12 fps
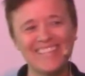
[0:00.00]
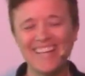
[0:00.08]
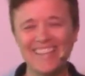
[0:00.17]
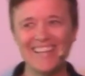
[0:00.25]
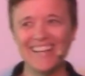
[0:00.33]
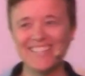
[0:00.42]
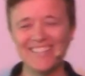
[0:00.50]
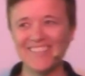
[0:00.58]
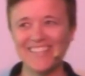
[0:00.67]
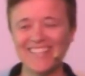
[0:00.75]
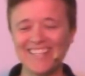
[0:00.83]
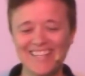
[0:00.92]
Not that I did
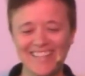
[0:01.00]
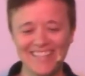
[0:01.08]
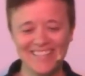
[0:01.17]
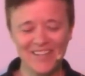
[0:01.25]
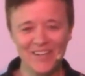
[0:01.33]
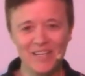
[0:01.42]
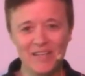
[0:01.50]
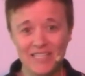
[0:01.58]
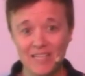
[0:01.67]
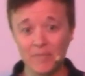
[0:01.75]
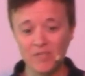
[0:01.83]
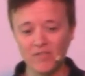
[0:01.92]
really anything to earn it
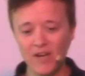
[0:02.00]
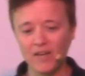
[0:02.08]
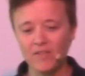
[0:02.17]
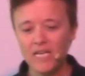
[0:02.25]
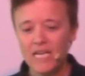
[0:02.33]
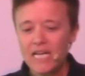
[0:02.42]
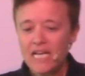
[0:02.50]
except survive.